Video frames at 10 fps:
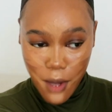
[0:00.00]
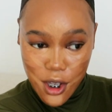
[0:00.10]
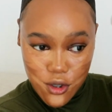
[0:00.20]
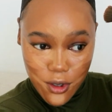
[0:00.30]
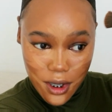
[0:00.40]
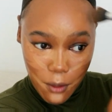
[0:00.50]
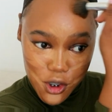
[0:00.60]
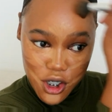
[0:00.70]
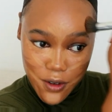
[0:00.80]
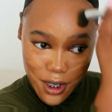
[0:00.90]
make sure that I'm
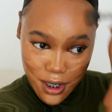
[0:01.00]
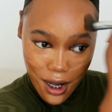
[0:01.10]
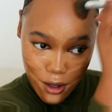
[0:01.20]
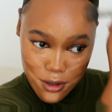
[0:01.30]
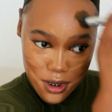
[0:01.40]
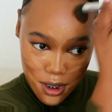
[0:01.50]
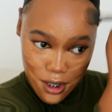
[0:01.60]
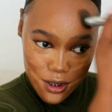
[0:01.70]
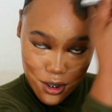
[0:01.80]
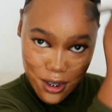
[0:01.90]
shearing it out
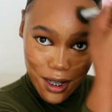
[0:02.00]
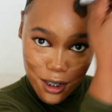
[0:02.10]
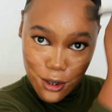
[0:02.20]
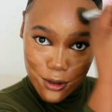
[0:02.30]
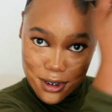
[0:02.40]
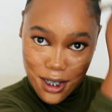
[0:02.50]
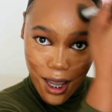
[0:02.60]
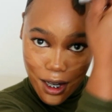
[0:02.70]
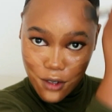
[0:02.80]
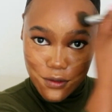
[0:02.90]
so that it looks
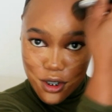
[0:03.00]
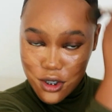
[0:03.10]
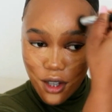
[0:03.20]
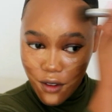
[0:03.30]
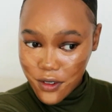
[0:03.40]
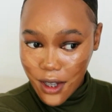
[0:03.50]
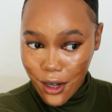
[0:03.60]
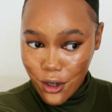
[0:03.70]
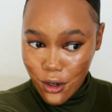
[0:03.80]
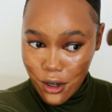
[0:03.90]
kind of soft
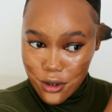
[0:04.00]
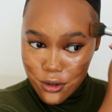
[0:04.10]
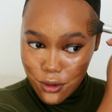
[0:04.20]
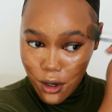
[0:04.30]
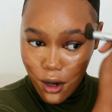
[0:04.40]
and not too